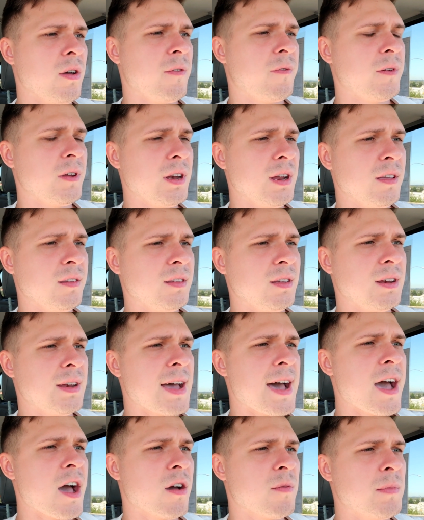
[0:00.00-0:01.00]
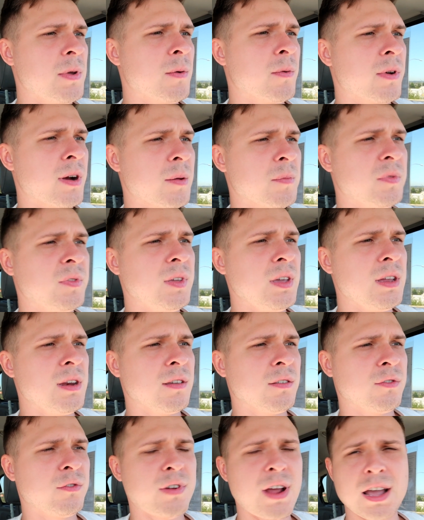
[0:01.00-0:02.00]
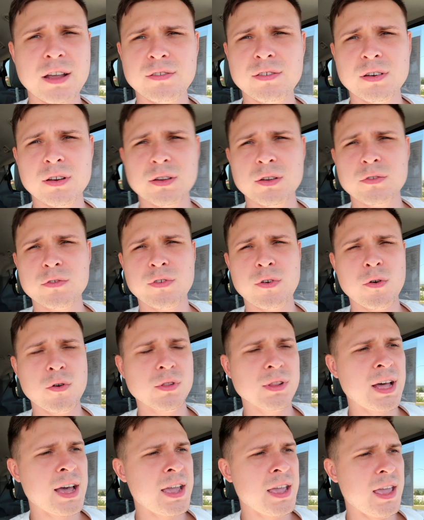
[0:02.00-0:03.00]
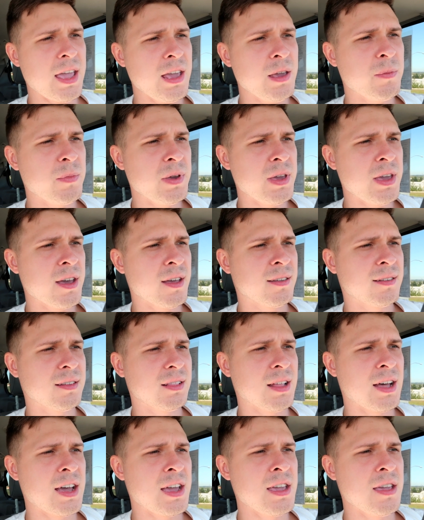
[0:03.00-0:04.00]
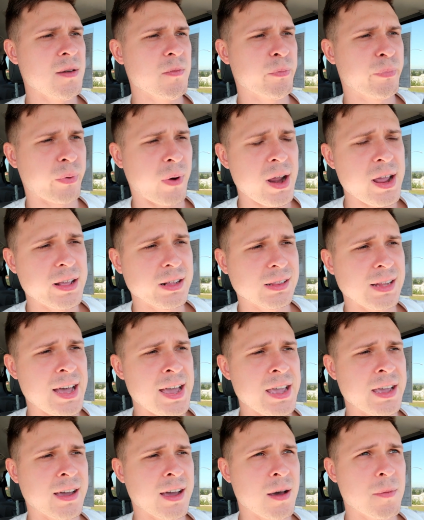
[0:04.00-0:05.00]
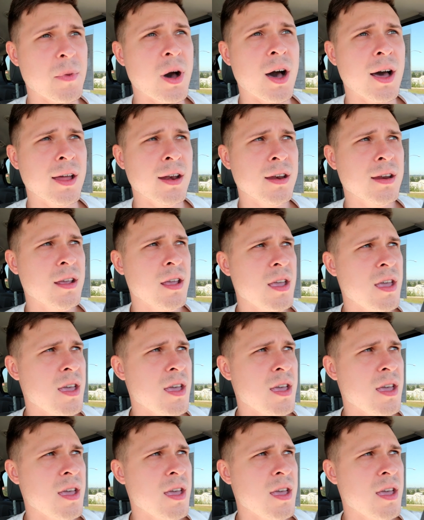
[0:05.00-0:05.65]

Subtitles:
if it doesn't die on me, what I'm seeing is traction control light, ABS light, brake light come on,